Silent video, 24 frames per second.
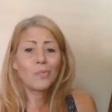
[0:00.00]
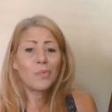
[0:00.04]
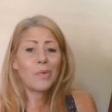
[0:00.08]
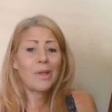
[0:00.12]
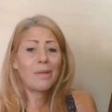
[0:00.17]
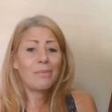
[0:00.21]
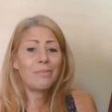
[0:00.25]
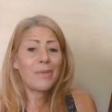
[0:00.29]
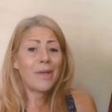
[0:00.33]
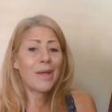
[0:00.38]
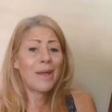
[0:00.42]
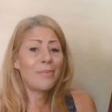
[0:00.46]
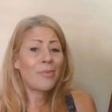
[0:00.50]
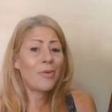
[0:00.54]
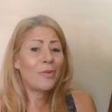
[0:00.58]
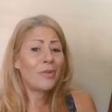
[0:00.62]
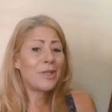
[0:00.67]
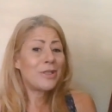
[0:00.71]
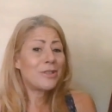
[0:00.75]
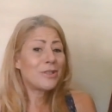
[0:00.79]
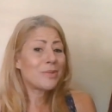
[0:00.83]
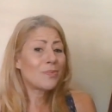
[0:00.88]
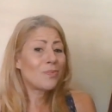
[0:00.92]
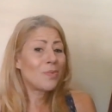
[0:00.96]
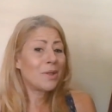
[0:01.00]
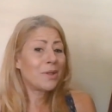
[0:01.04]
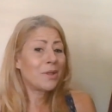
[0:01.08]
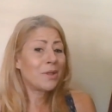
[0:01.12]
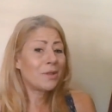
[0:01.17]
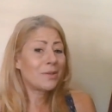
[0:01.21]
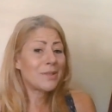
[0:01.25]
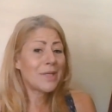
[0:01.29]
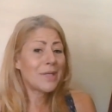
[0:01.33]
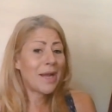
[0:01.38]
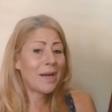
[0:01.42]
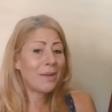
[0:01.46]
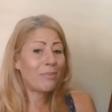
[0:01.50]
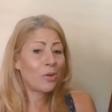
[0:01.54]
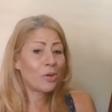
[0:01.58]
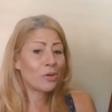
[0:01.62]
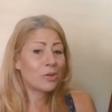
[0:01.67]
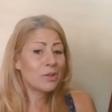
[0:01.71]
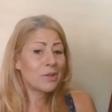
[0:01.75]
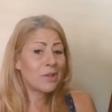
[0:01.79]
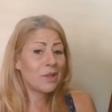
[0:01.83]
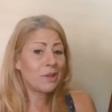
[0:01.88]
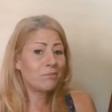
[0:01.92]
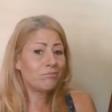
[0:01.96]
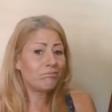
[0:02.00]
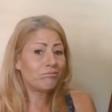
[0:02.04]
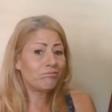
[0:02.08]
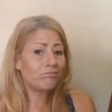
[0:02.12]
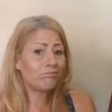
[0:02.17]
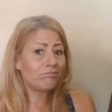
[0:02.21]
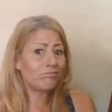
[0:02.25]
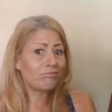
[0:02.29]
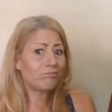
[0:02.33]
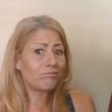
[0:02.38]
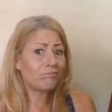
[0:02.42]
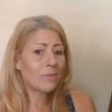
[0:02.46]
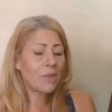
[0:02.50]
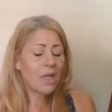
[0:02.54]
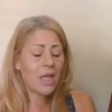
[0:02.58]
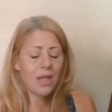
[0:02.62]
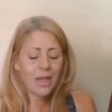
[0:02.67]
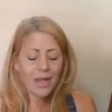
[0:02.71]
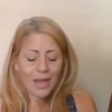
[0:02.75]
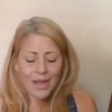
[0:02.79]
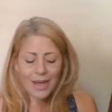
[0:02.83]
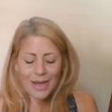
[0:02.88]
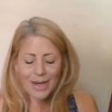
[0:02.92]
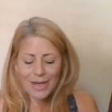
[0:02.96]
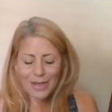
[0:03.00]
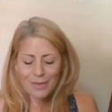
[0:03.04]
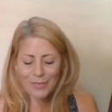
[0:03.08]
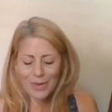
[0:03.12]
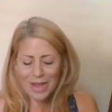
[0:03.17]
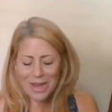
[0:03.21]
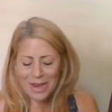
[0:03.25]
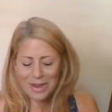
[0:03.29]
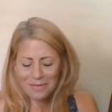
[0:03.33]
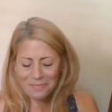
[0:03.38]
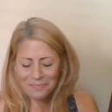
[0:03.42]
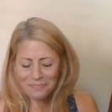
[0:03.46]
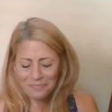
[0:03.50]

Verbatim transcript: Well, I'm only just one little ton of person. Anyway,